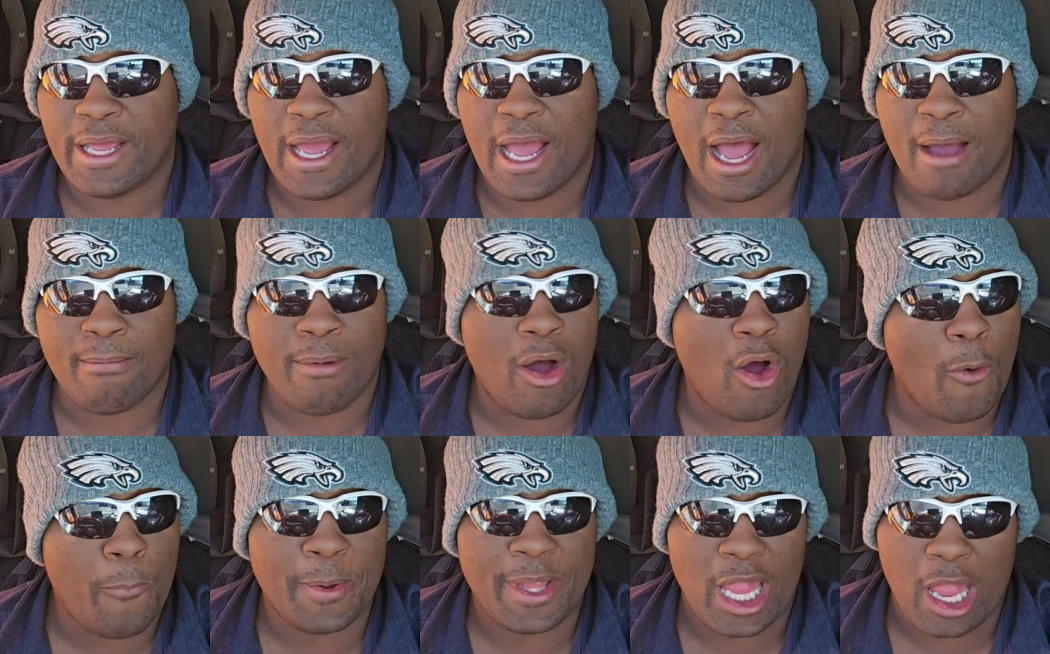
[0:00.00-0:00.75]
I'm
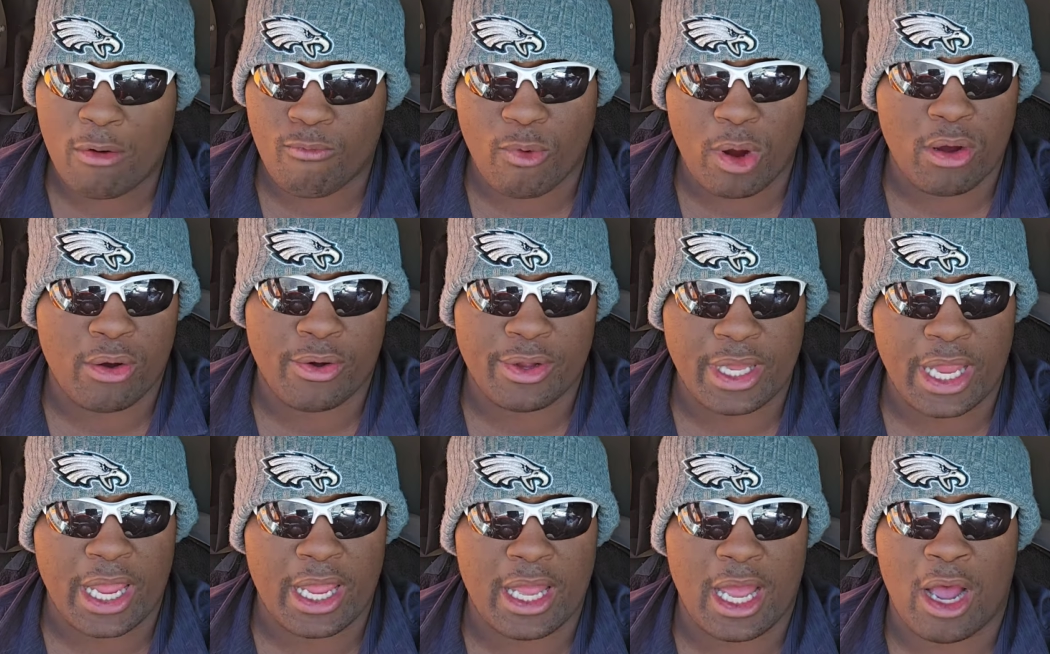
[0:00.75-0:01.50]
hoping I'm wrong
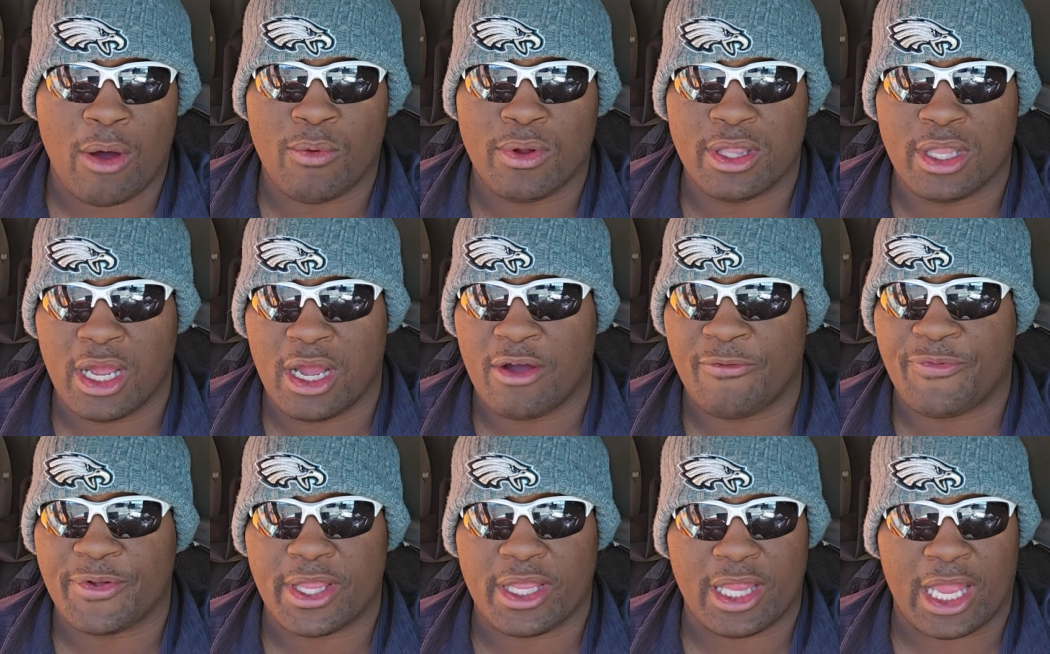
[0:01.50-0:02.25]
on that. I would
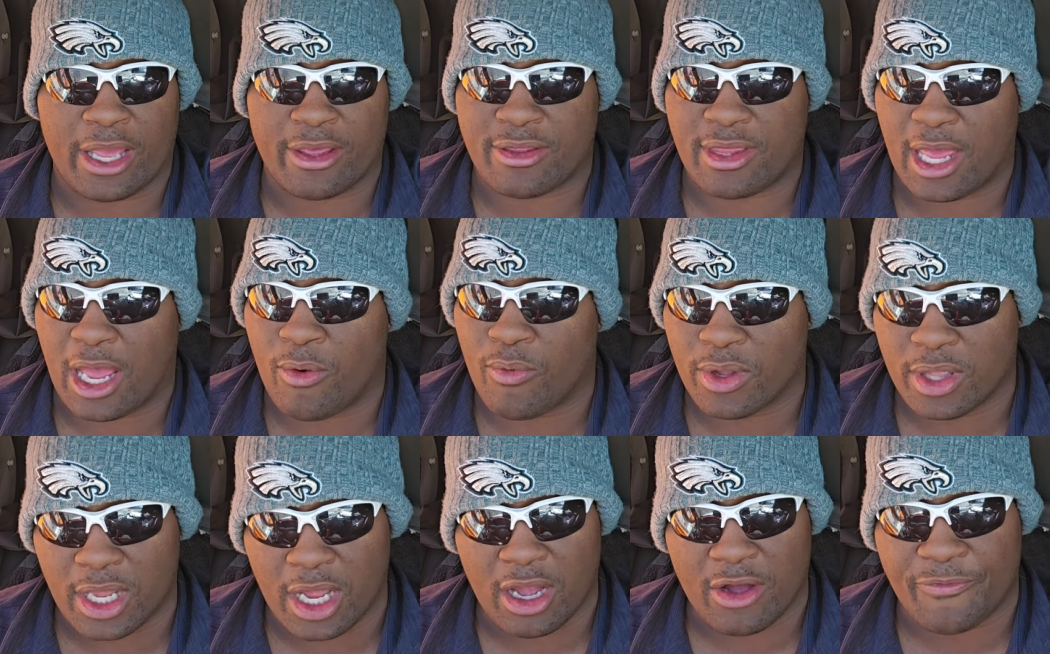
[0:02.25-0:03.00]
love for
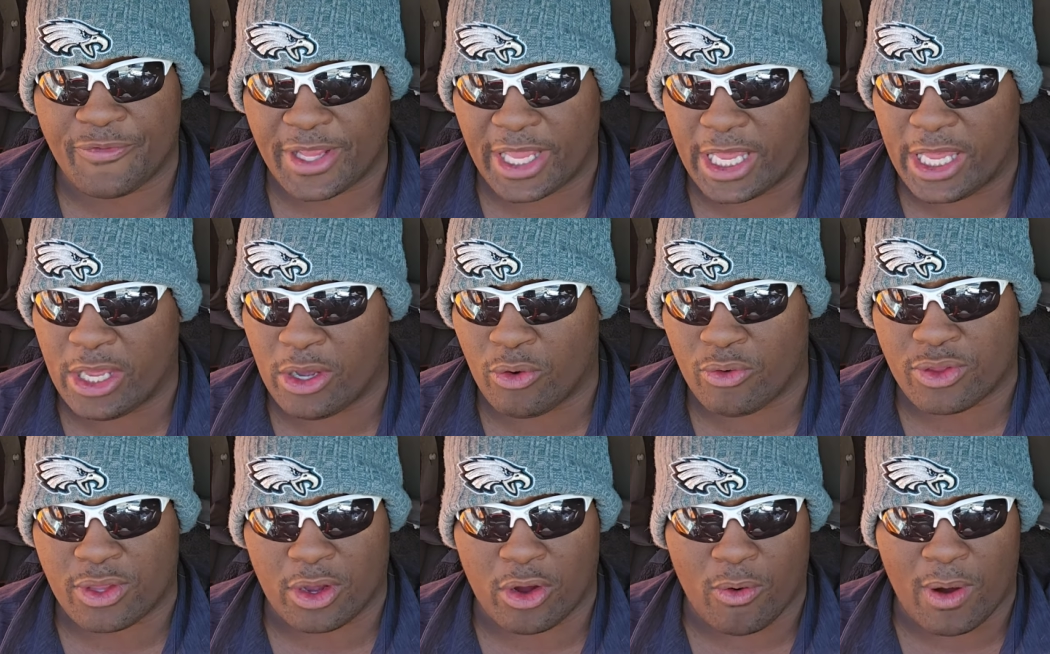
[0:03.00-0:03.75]
the
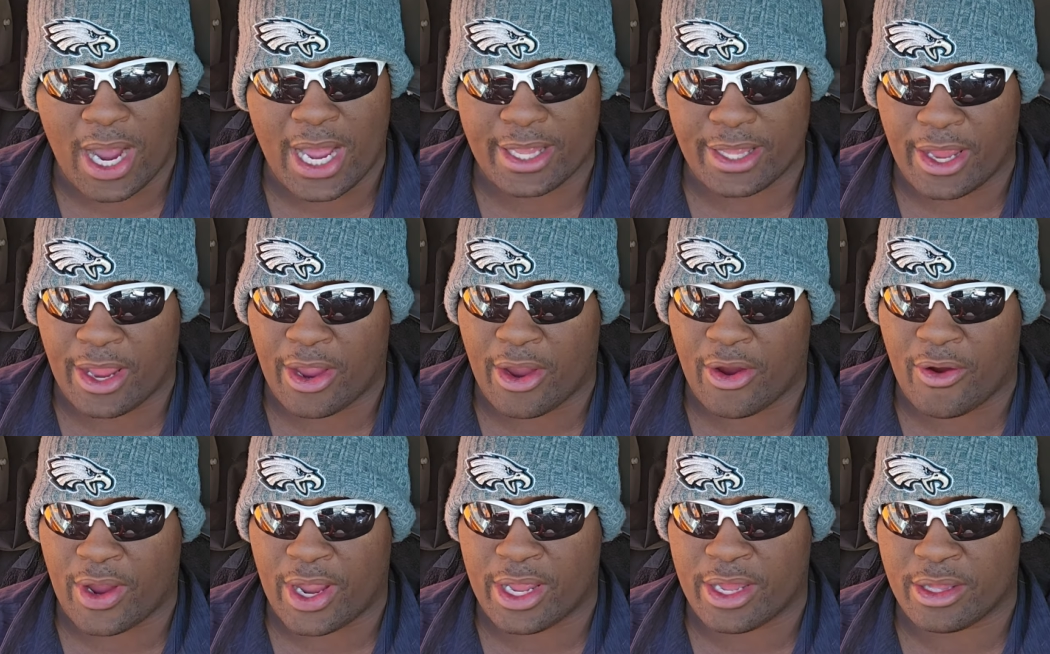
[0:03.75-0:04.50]
Eagles to go out
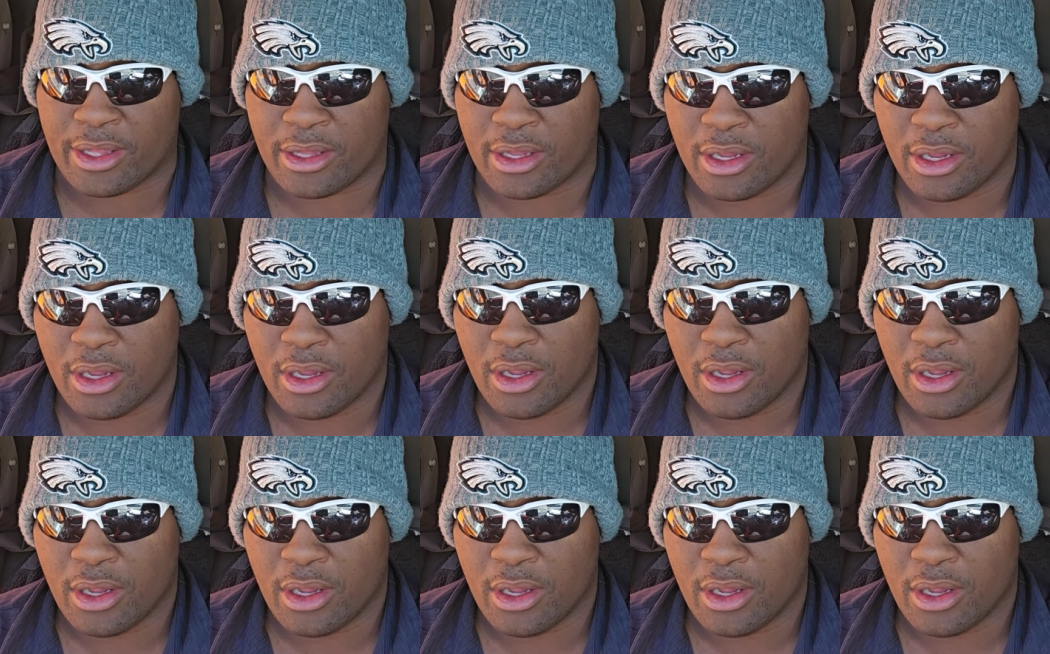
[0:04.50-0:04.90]
there and